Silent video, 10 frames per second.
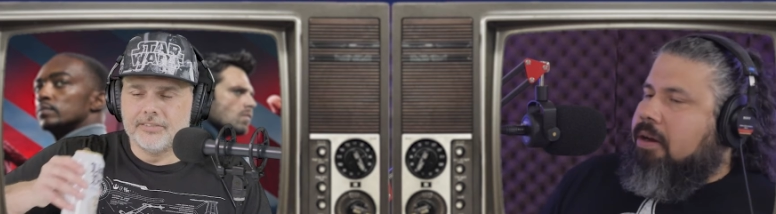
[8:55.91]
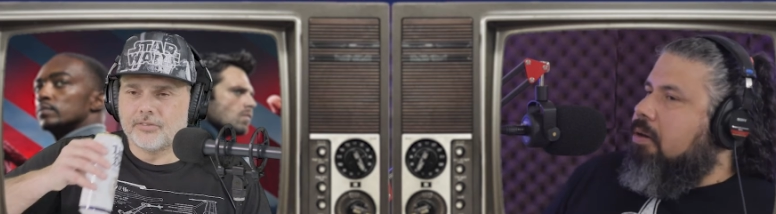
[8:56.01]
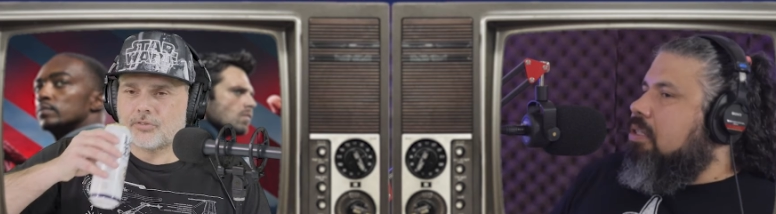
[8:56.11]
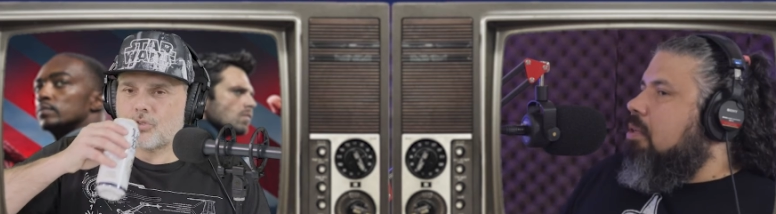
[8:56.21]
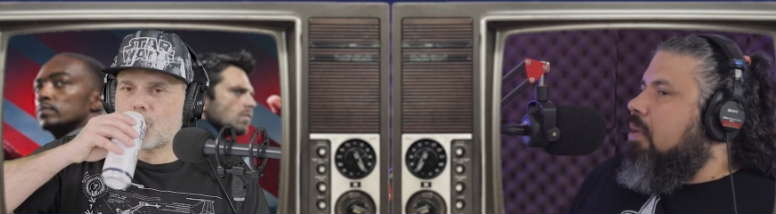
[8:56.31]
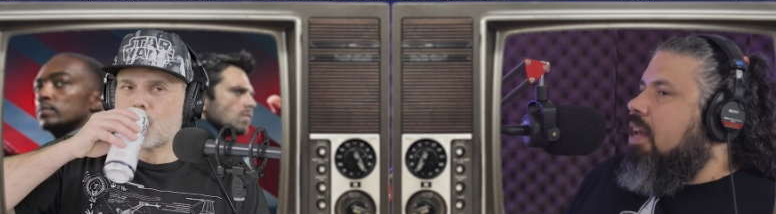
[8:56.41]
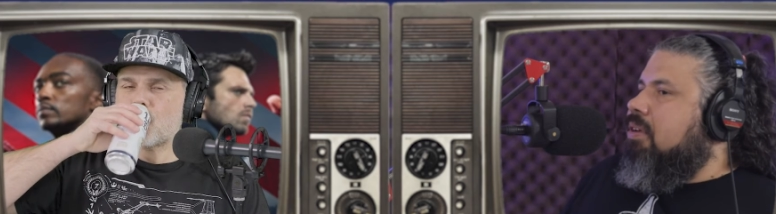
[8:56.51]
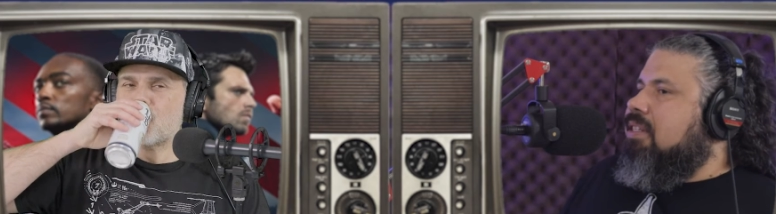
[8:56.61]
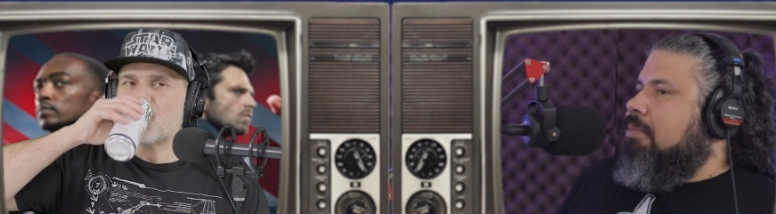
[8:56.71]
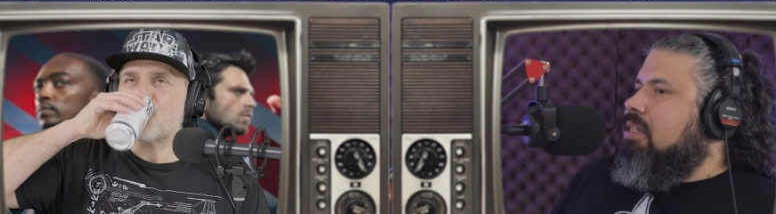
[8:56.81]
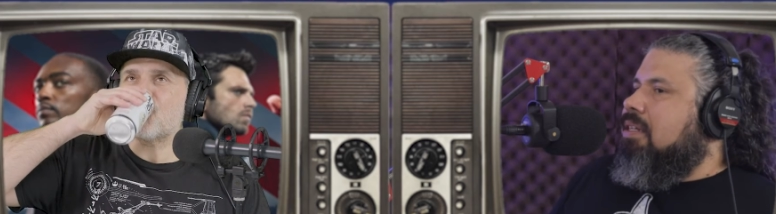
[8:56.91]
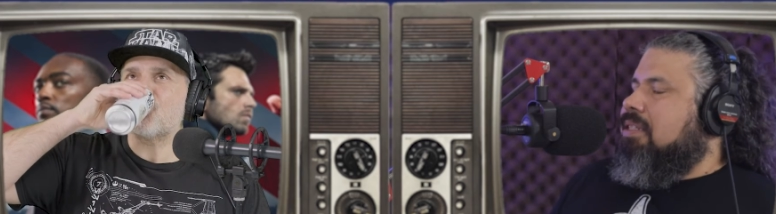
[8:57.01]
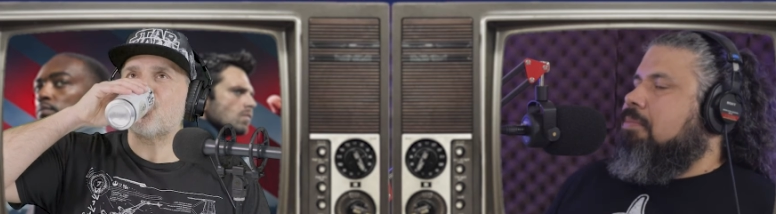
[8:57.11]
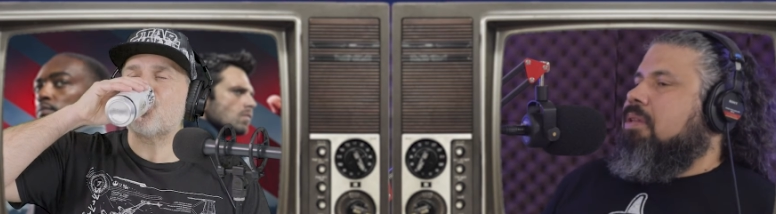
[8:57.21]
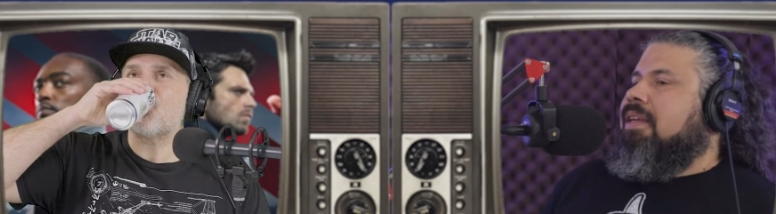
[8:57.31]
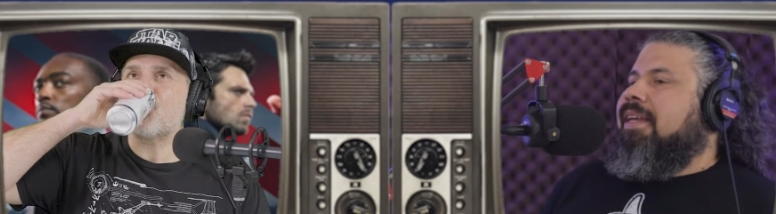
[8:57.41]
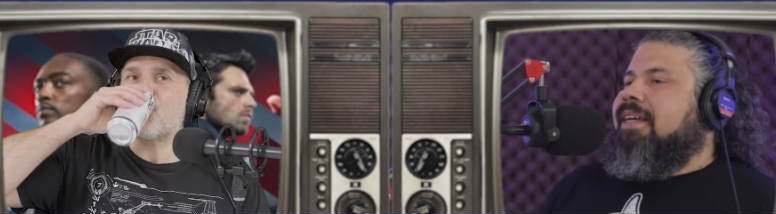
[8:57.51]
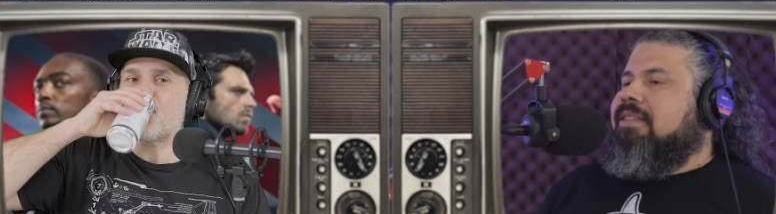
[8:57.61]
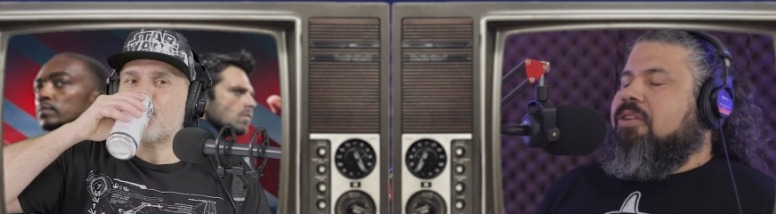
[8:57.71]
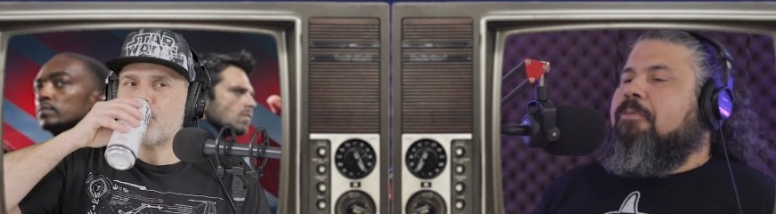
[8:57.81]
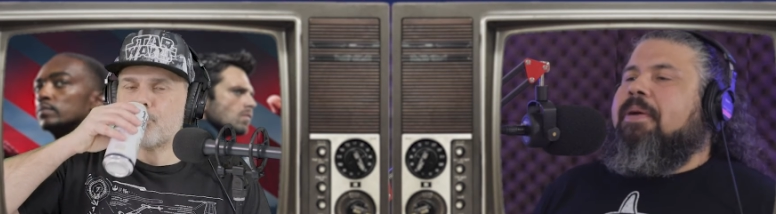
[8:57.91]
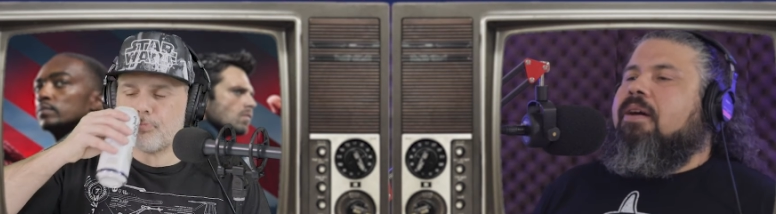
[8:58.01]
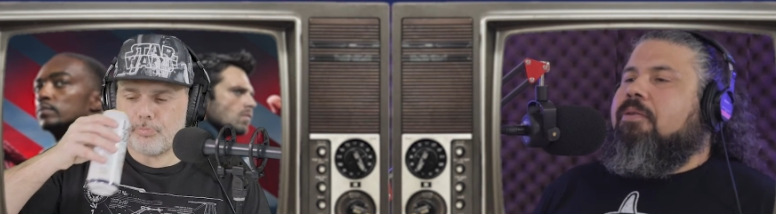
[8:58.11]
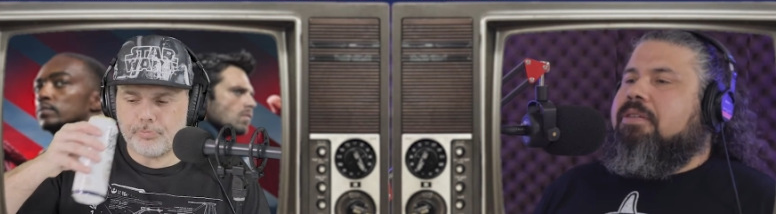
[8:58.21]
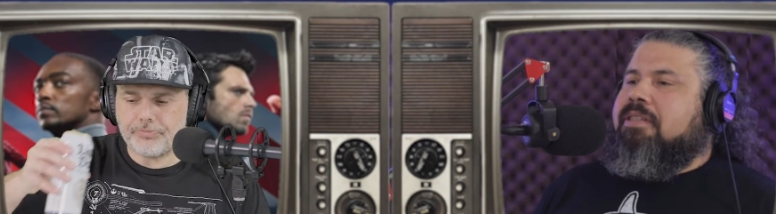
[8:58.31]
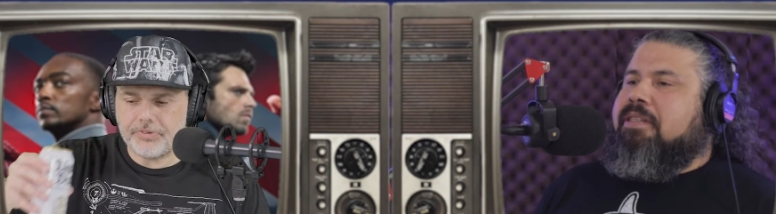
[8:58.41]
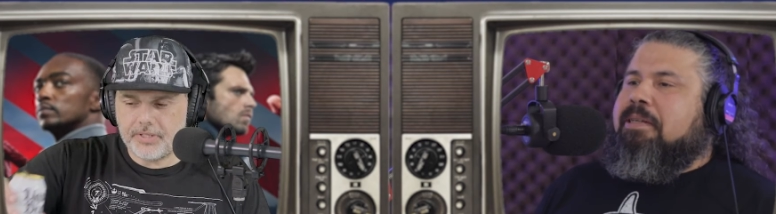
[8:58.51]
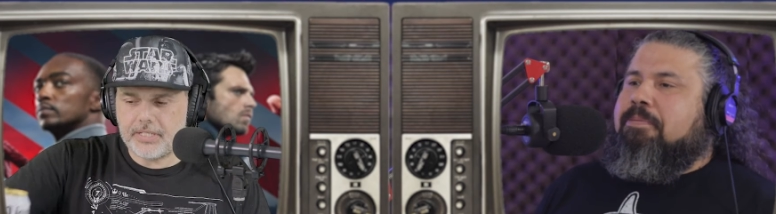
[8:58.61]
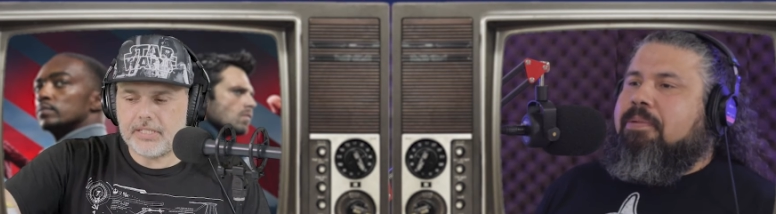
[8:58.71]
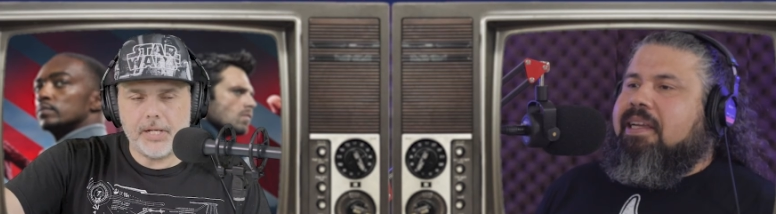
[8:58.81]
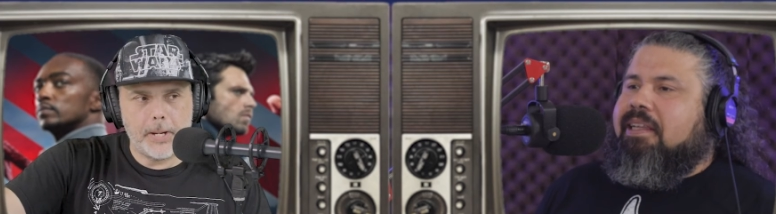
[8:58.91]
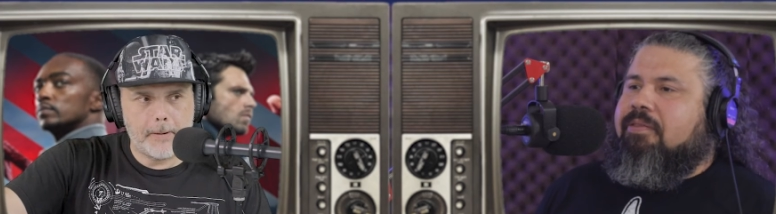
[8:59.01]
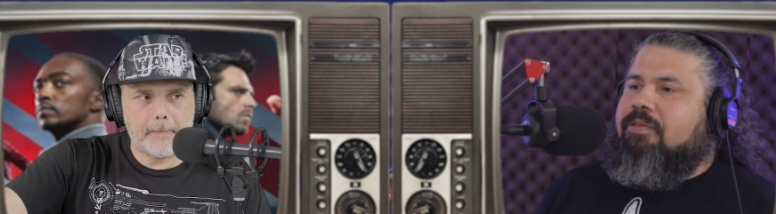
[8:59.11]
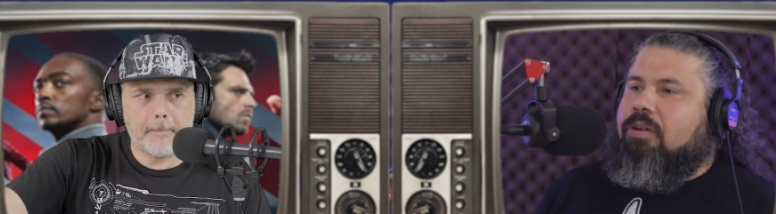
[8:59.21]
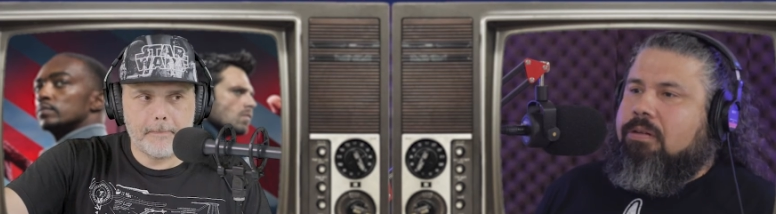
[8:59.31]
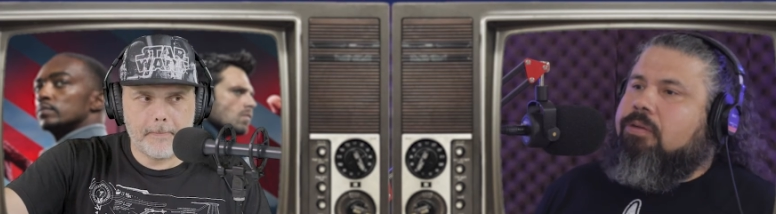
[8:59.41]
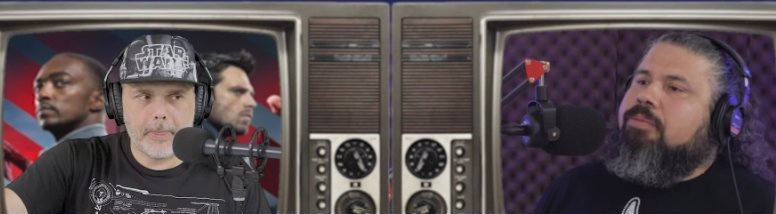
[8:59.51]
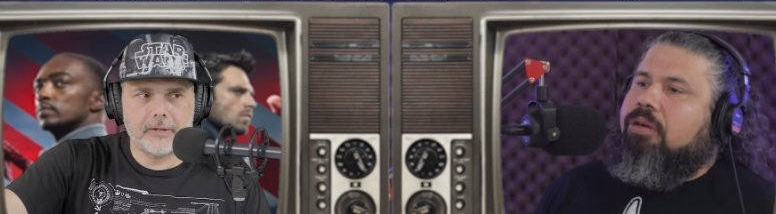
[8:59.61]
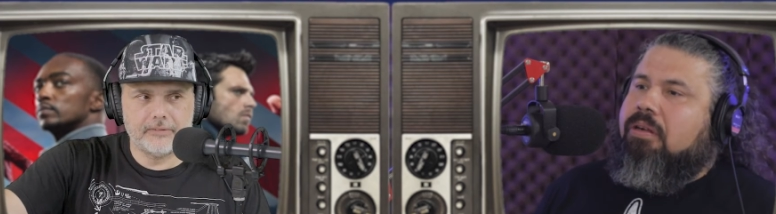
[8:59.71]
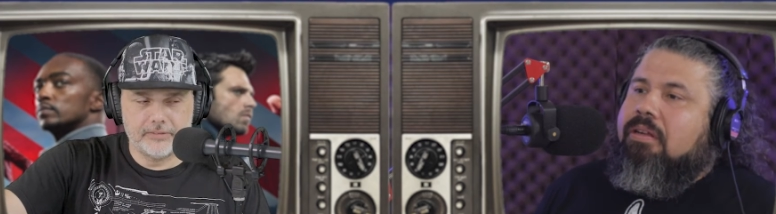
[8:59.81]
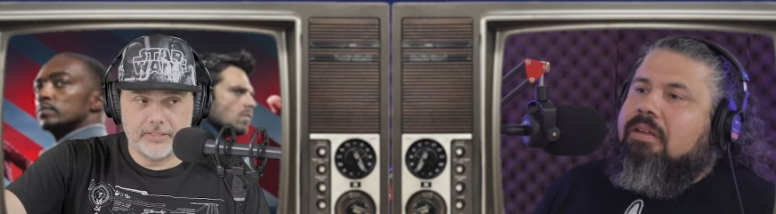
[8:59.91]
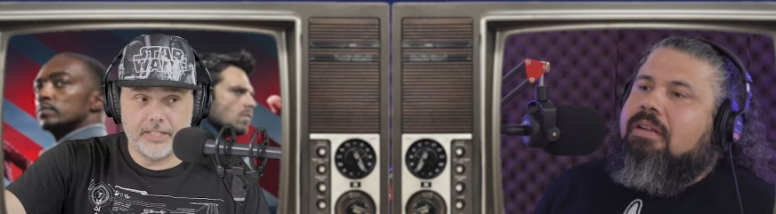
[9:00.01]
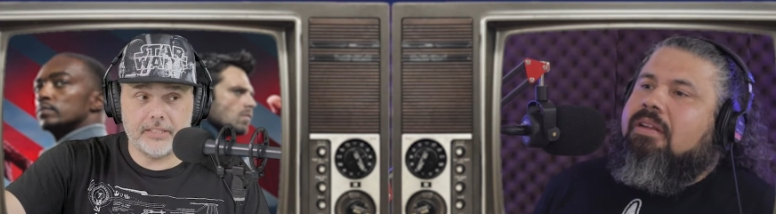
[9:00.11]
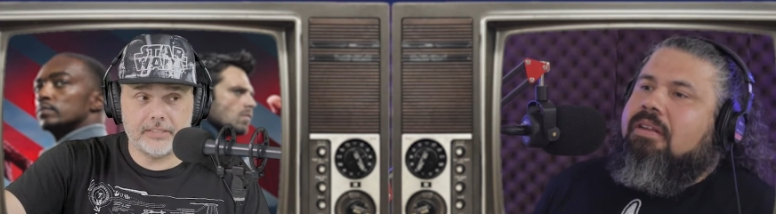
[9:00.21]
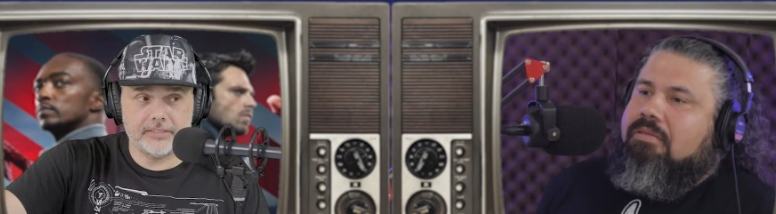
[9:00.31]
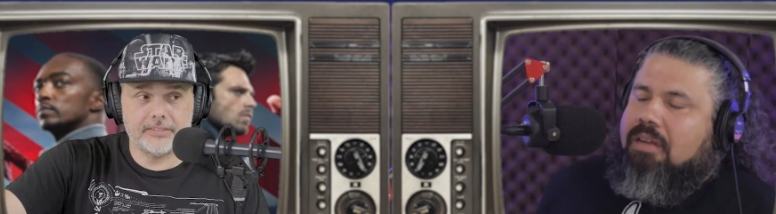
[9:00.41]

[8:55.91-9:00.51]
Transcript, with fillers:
Speaker 1: it occurs to me every time he does something, he has no powers and he's completely vulnerable. Yeah.